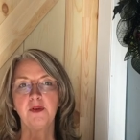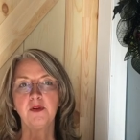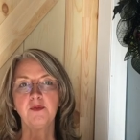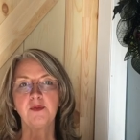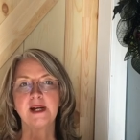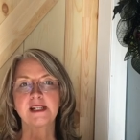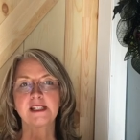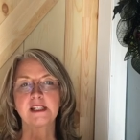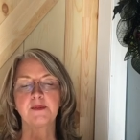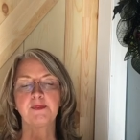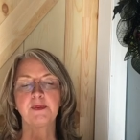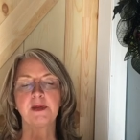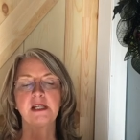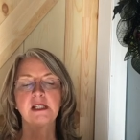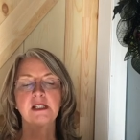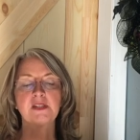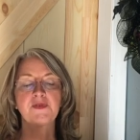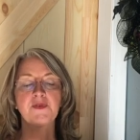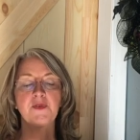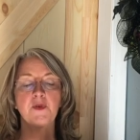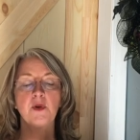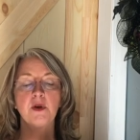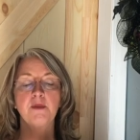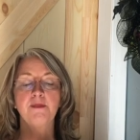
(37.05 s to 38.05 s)
of
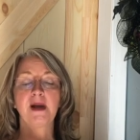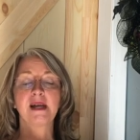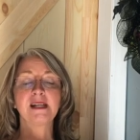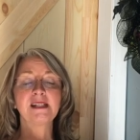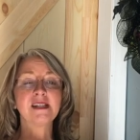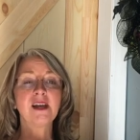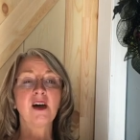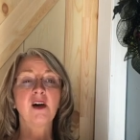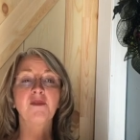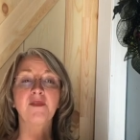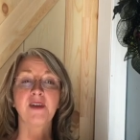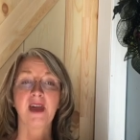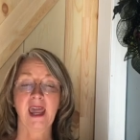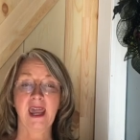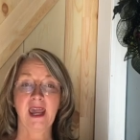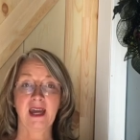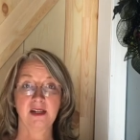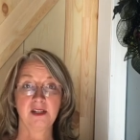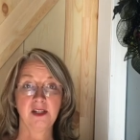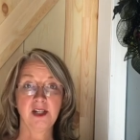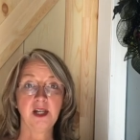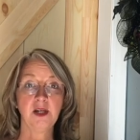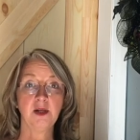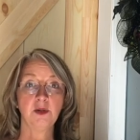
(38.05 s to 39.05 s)
recipes for myself
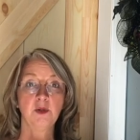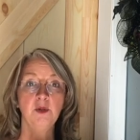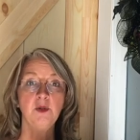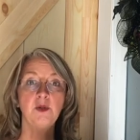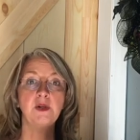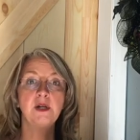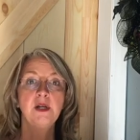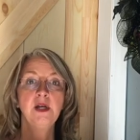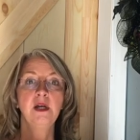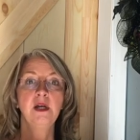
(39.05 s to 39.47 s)
and you